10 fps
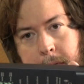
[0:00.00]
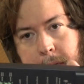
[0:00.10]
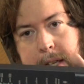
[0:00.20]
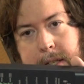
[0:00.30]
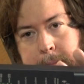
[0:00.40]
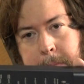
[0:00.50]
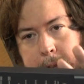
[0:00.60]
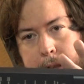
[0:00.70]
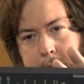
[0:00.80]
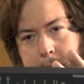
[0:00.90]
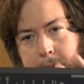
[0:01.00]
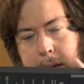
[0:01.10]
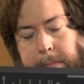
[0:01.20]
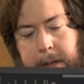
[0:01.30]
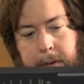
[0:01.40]
that
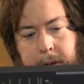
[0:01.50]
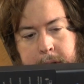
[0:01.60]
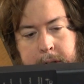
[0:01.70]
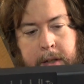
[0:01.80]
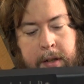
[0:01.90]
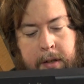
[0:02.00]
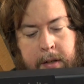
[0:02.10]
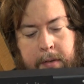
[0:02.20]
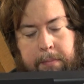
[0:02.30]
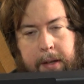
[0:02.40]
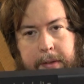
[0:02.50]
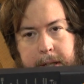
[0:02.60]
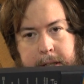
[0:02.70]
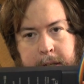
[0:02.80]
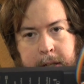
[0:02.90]
means by
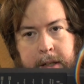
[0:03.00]
this